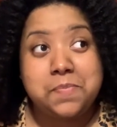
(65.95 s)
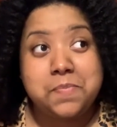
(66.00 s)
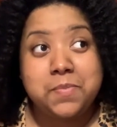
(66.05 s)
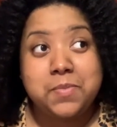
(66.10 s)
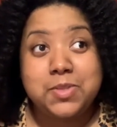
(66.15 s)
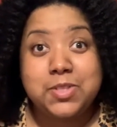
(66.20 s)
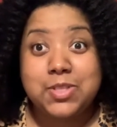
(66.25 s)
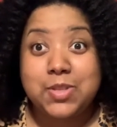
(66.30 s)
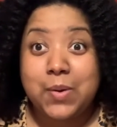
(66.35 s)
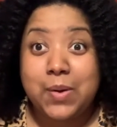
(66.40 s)

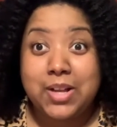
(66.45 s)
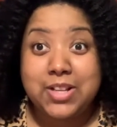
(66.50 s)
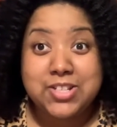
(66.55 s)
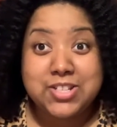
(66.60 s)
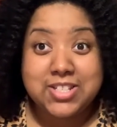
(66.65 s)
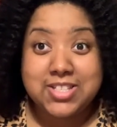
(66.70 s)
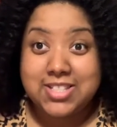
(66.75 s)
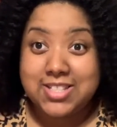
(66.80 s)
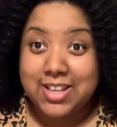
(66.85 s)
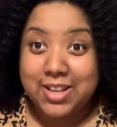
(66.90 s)
So I'll
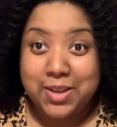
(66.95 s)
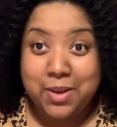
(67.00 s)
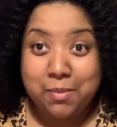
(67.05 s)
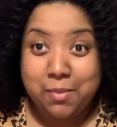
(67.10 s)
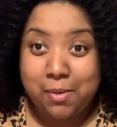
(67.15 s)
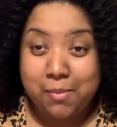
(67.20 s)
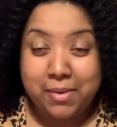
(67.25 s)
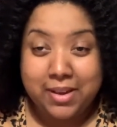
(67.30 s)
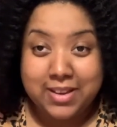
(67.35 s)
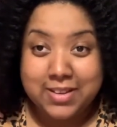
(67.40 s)
just tell you
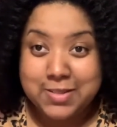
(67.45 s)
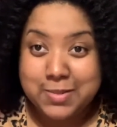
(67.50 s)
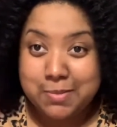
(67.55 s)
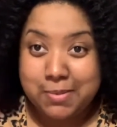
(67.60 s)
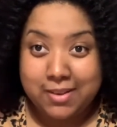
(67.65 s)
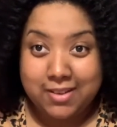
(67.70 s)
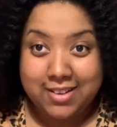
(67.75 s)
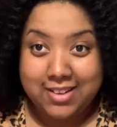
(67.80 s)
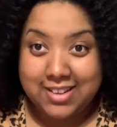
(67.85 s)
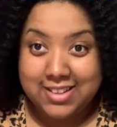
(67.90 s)
about my
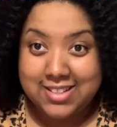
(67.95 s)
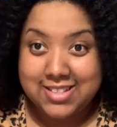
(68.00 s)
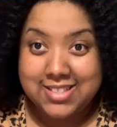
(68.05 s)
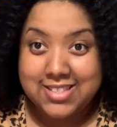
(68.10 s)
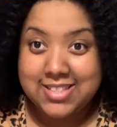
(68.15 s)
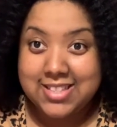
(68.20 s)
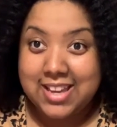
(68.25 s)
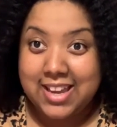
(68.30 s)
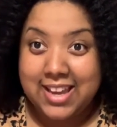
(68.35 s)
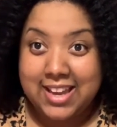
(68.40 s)
experience
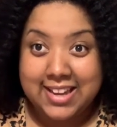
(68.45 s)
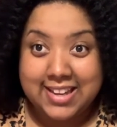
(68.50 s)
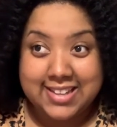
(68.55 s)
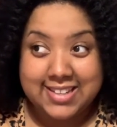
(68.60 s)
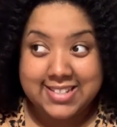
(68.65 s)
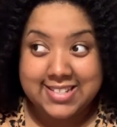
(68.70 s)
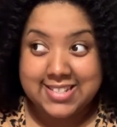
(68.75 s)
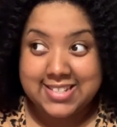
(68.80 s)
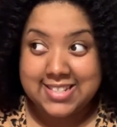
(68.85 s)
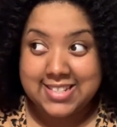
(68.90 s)

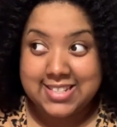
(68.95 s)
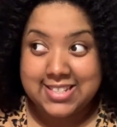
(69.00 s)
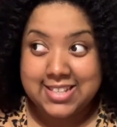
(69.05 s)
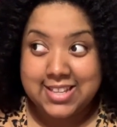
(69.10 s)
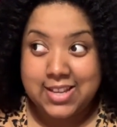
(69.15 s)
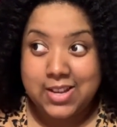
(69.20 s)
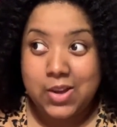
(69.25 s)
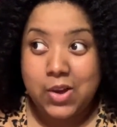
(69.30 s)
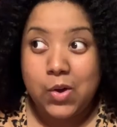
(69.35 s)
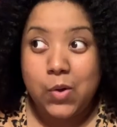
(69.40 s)
and
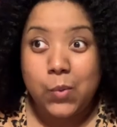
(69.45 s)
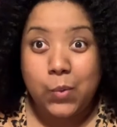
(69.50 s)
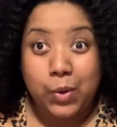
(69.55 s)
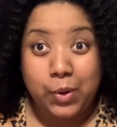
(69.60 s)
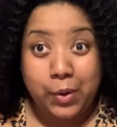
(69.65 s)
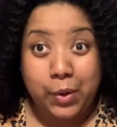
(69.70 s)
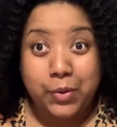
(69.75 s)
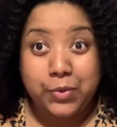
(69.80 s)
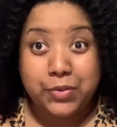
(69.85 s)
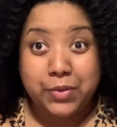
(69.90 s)
we'll
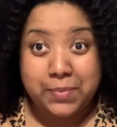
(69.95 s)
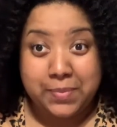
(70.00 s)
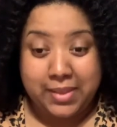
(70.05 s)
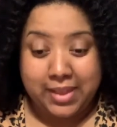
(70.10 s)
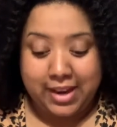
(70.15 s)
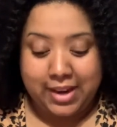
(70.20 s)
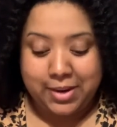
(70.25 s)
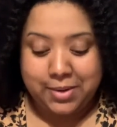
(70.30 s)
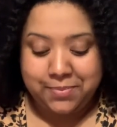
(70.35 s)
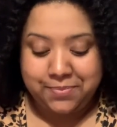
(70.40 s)
go from
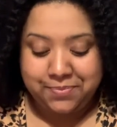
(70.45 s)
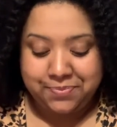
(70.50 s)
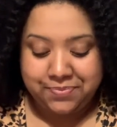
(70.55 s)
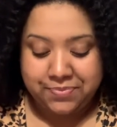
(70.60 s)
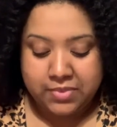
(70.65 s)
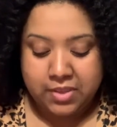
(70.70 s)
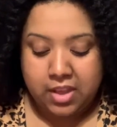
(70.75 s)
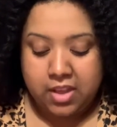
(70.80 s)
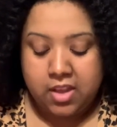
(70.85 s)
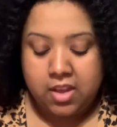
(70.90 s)
there.
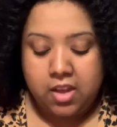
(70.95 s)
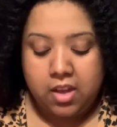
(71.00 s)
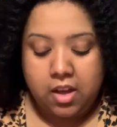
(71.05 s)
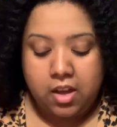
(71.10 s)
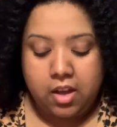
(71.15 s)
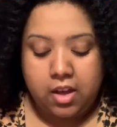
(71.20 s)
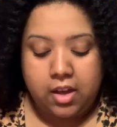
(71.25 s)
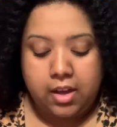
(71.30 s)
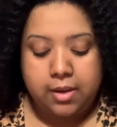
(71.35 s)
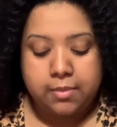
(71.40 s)

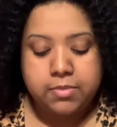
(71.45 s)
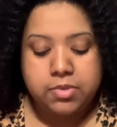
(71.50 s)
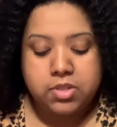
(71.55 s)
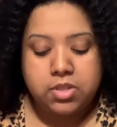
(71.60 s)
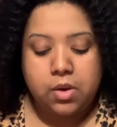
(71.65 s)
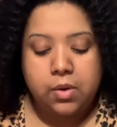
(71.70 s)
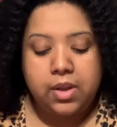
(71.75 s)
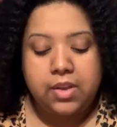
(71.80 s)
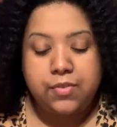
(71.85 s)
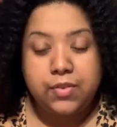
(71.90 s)

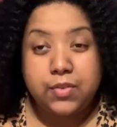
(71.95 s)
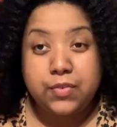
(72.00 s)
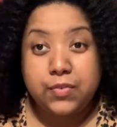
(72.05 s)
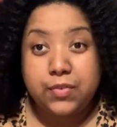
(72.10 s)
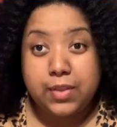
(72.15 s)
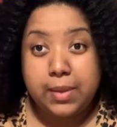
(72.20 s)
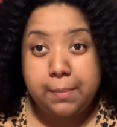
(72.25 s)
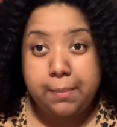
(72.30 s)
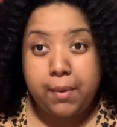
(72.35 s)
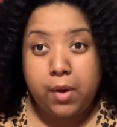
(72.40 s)
So if you
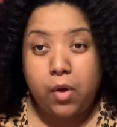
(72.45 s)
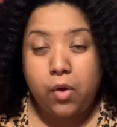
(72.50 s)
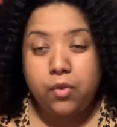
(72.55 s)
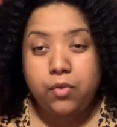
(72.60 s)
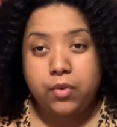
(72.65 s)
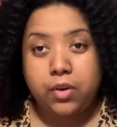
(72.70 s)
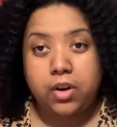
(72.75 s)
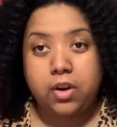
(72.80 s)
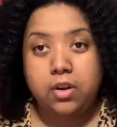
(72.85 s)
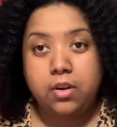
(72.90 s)
flip
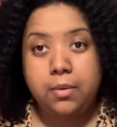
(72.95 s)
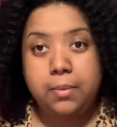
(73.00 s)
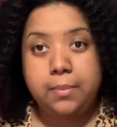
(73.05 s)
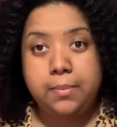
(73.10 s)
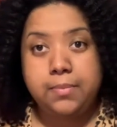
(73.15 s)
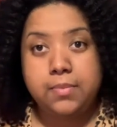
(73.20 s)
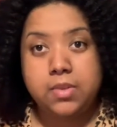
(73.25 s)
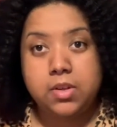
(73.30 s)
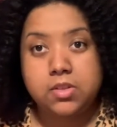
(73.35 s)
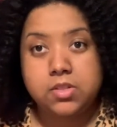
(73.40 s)
over,
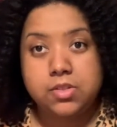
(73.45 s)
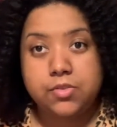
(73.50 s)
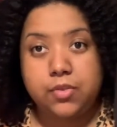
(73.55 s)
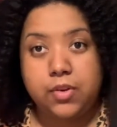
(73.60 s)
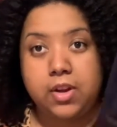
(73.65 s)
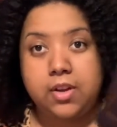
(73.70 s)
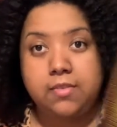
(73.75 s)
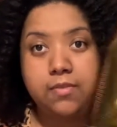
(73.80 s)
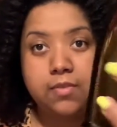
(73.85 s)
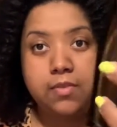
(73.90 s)
there's the
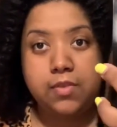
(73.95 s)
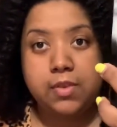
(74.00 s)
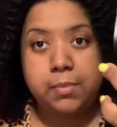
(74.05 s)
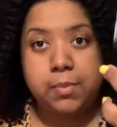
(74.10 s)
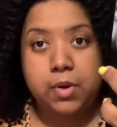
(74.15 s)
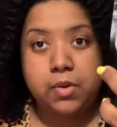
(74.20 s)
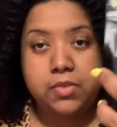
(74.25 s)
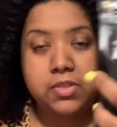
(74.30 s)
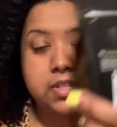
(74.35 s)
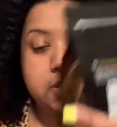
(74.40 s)
front, flip it
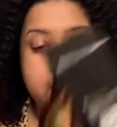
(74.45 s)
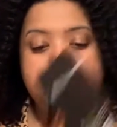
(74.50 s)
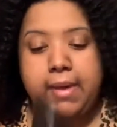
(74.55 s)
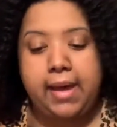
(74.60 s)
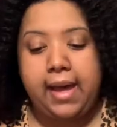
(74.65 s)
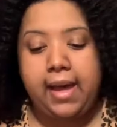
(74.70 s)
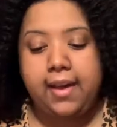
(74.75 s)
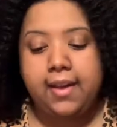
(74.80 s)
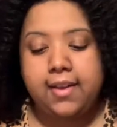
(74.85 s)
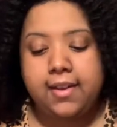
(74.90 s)
over to the
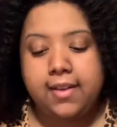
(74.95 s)
back.